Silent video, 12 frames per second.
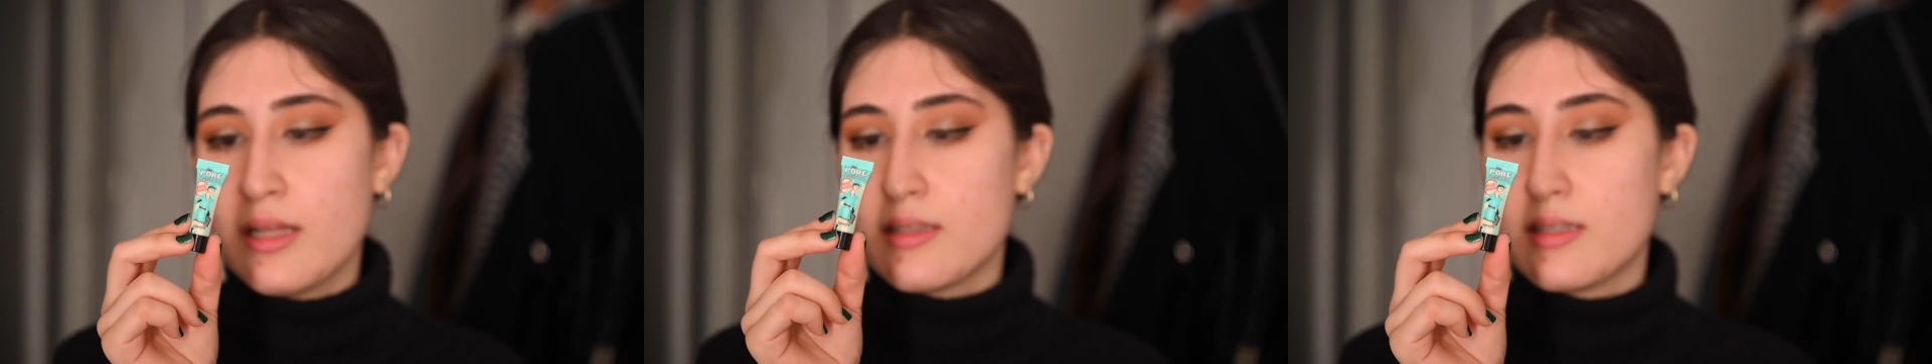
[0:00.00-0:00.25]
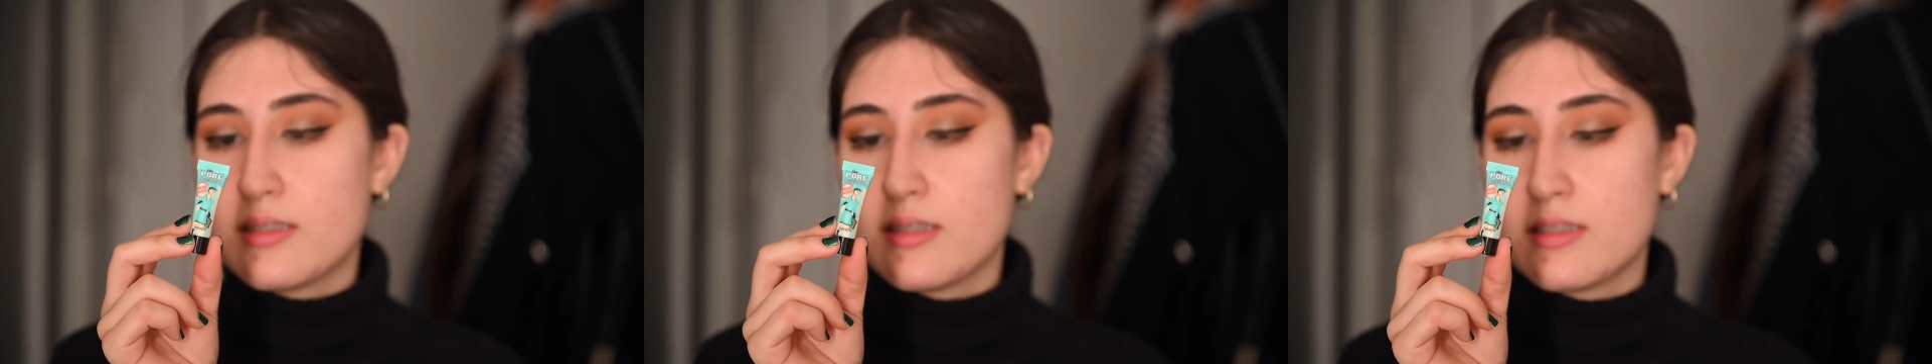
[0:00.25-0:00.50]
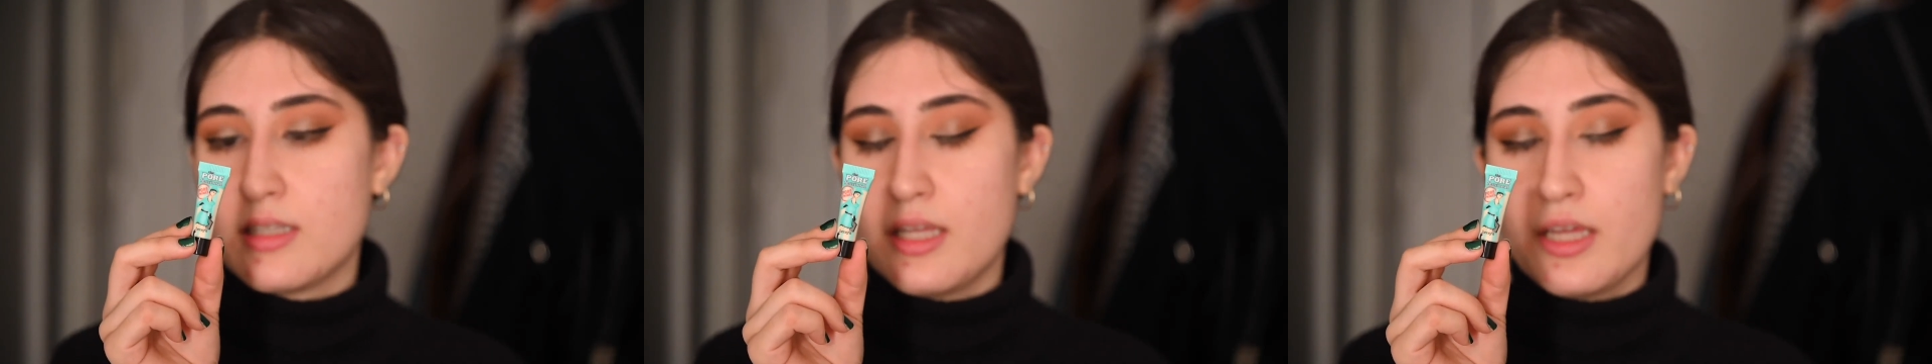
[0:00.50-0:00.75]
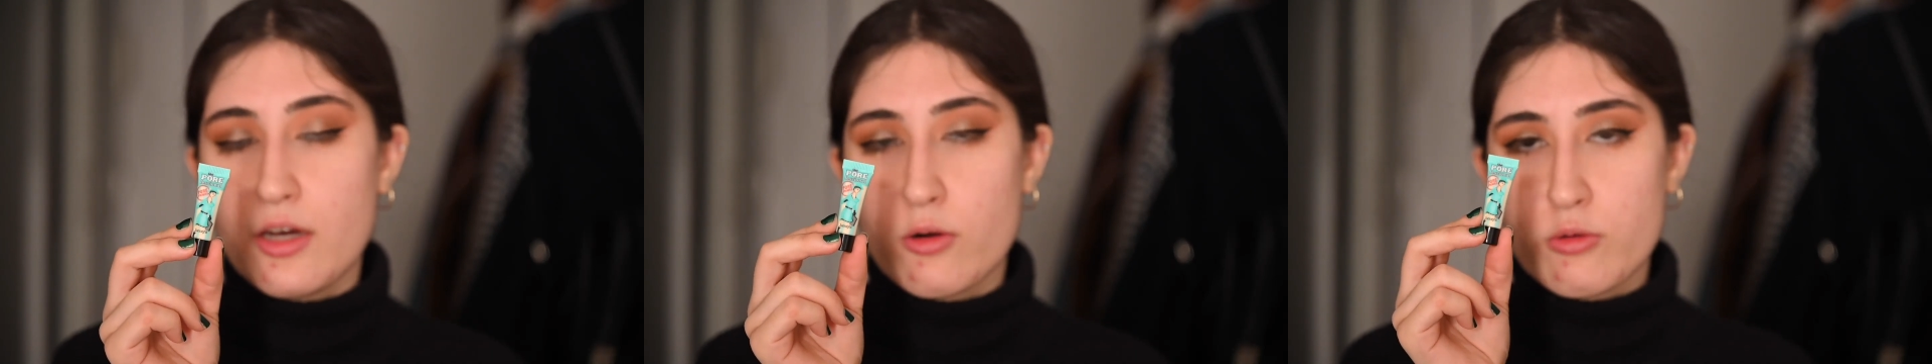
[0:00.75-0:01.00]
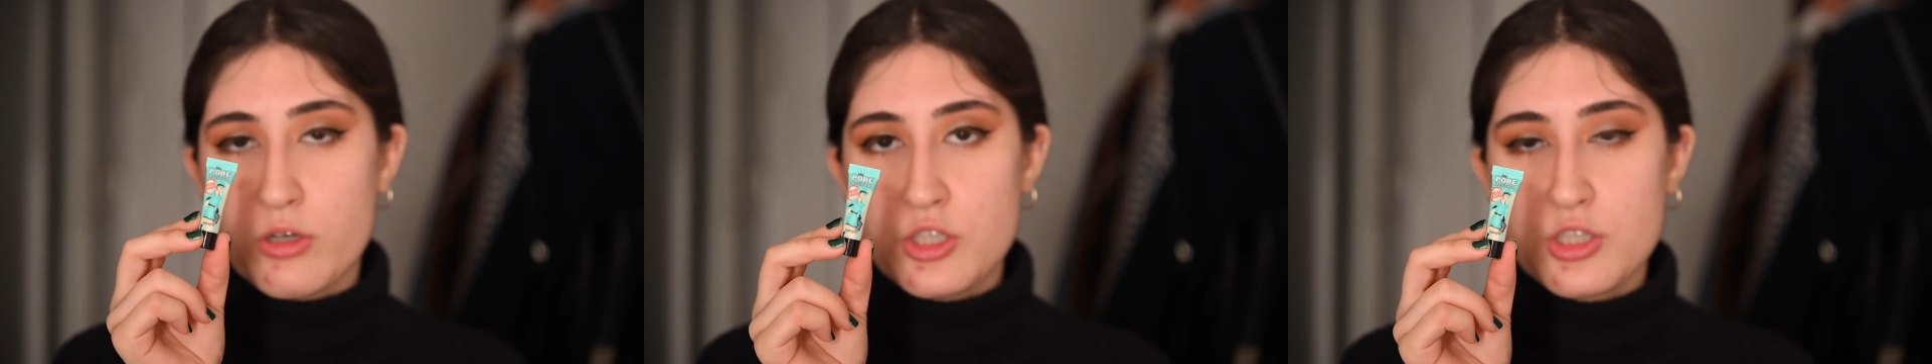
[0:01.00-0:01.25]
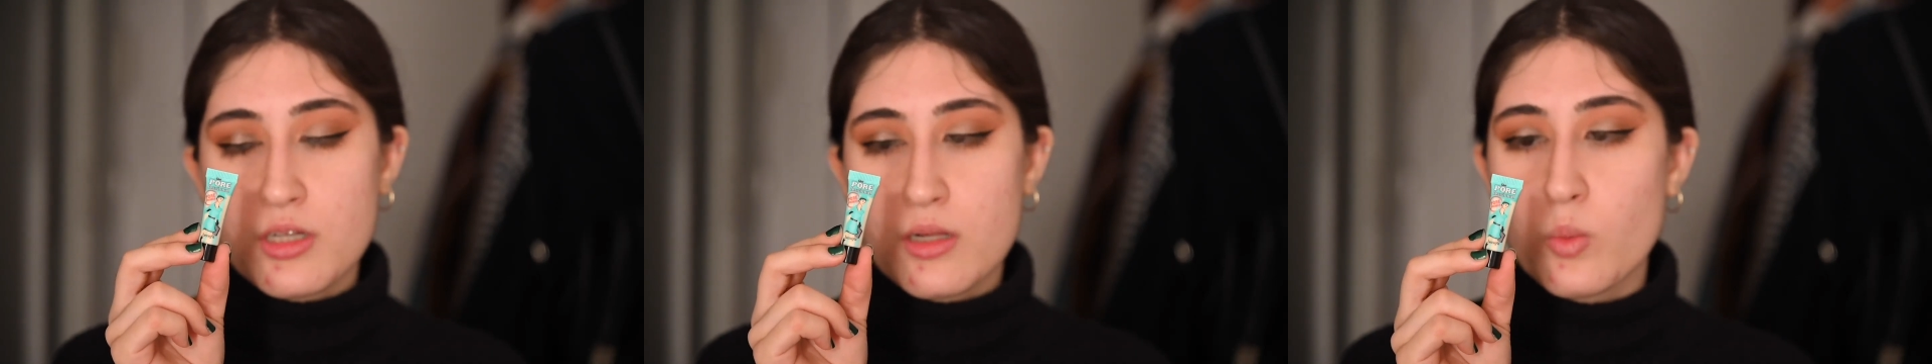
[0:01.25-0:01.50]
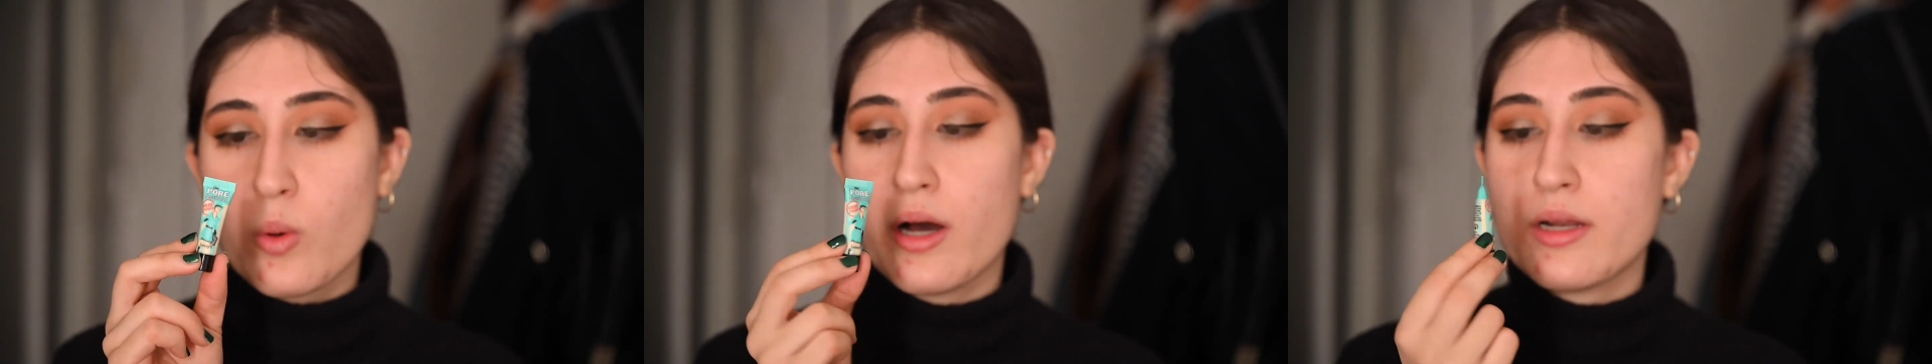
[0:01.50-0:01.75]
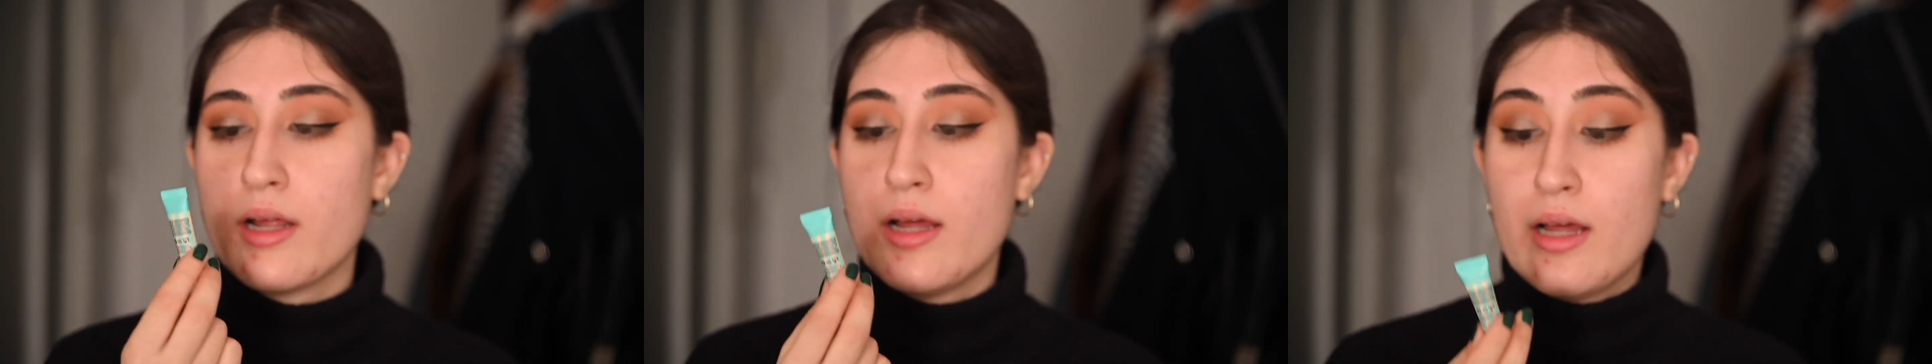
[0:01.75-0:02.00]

This is the original one.